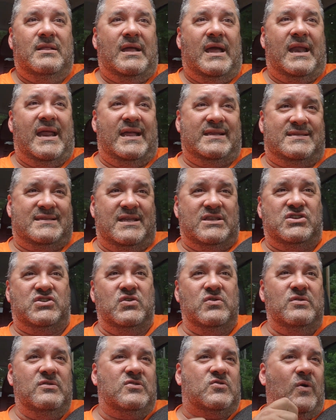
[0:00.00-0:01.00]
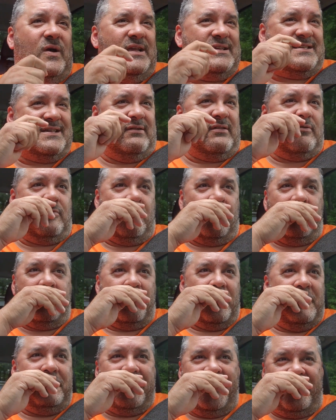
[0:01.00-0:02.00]
And I said June 27th
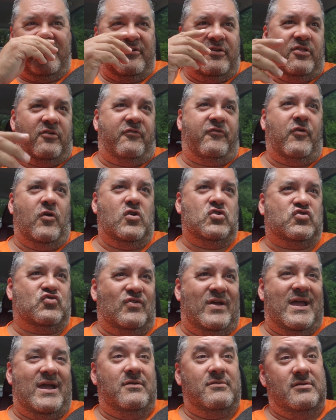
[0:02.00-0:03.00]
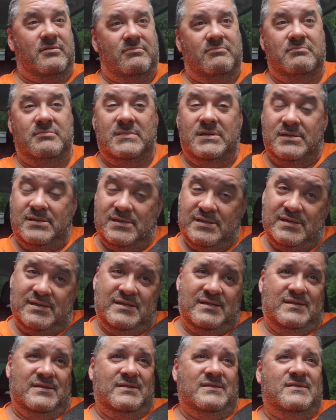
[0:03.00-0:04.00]
would, be the, first round.
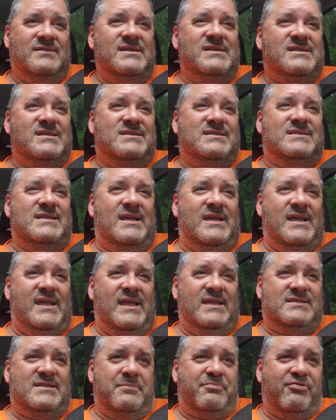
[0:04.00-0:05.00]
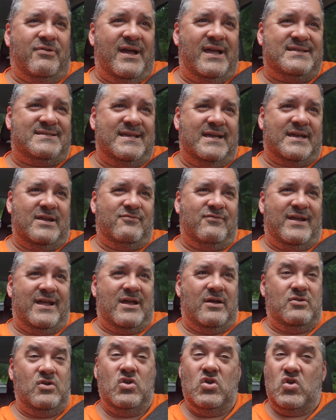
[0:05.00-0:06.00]
This is a surprise second
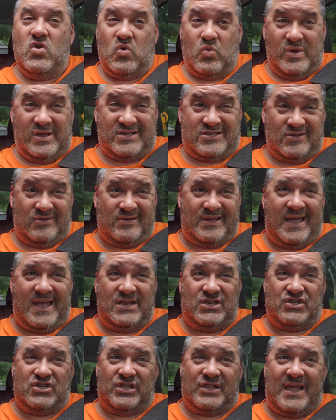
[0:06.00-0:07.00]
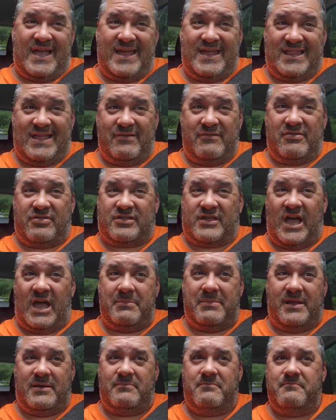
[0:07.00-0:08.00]
round. We still got July 11th
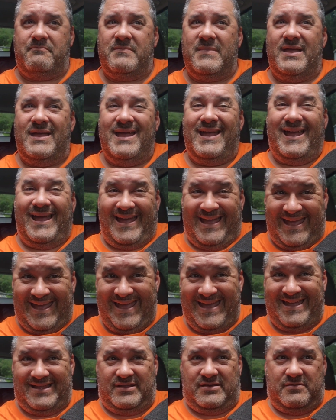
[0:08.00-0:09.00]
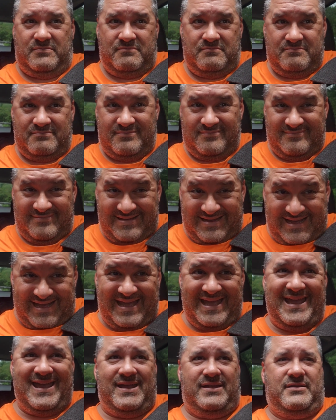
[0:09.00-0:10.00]
coming, and
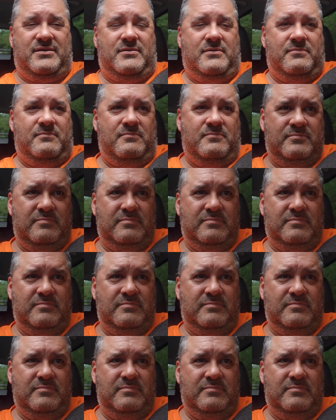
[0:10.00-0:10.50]
and